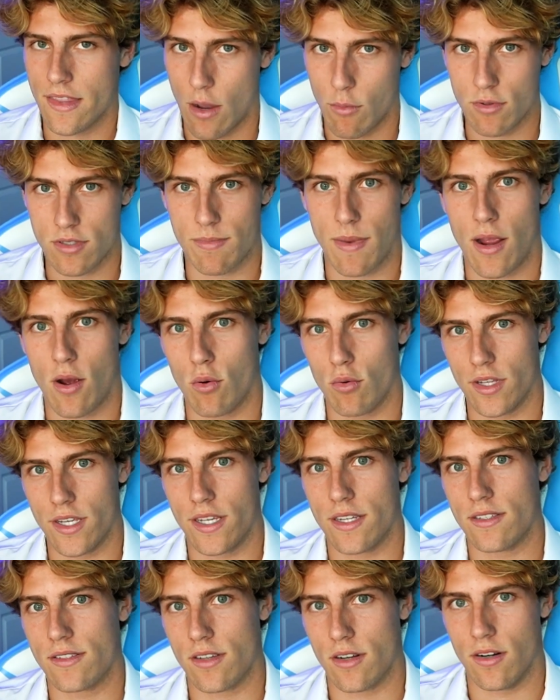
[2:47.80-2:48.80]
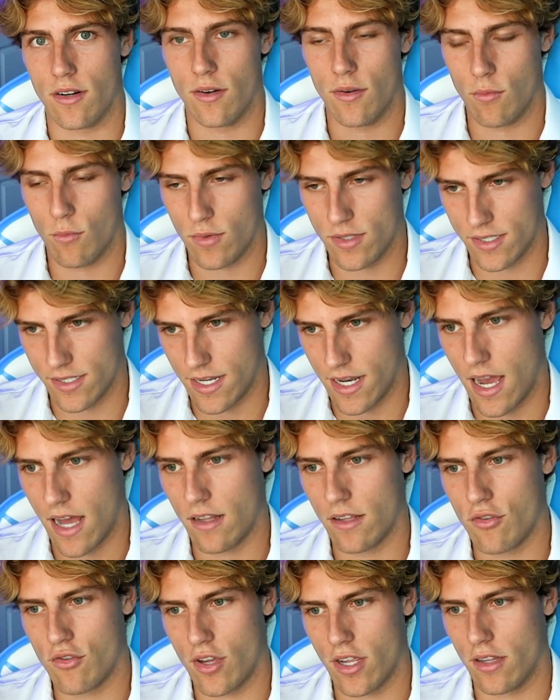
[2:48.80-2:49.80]
That was my only concern, was
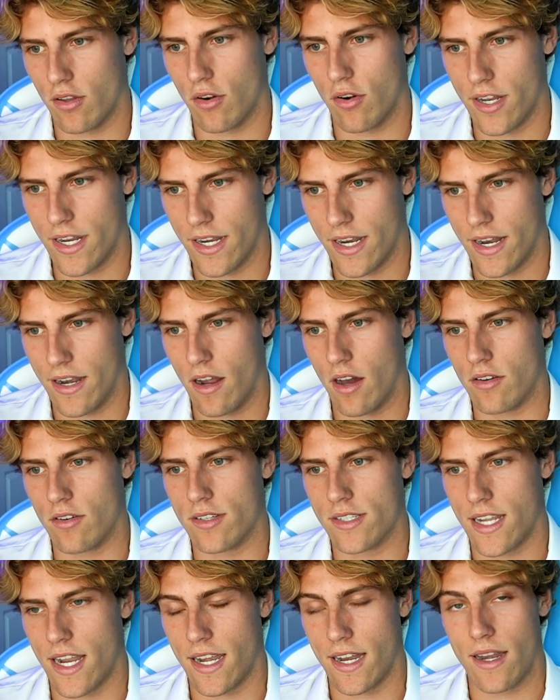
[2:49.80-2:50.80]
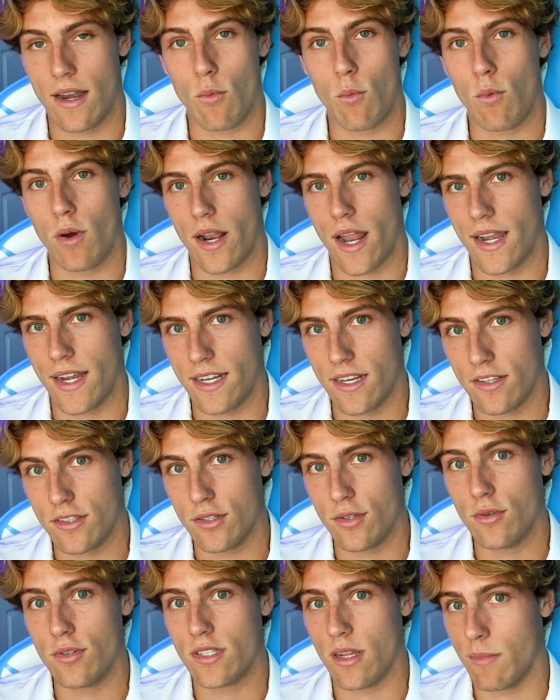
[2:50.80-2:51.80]
knowledge and learning and understanding what I need to
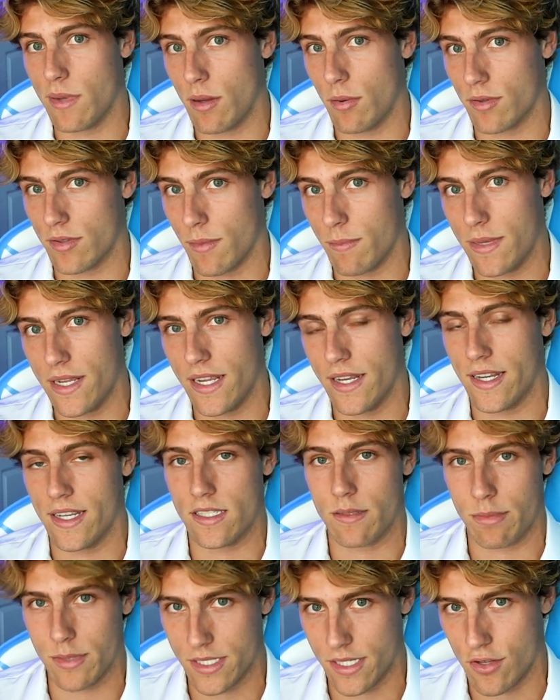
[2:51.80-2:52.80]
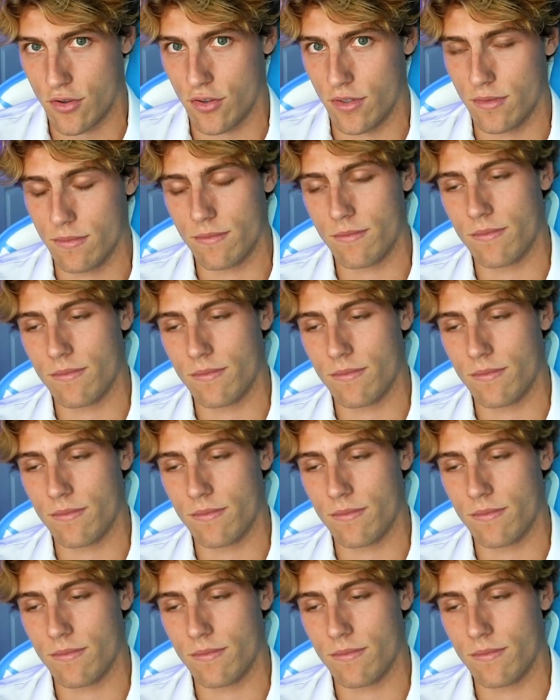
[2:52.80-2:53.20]
do to be able to be in his position.